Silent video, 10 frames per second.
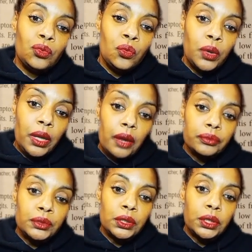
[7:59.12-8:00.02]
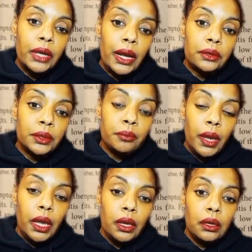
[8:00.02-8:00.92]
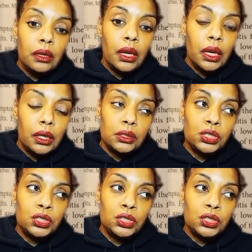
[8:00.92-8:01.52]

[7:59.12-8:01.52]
we have to learn how to make, and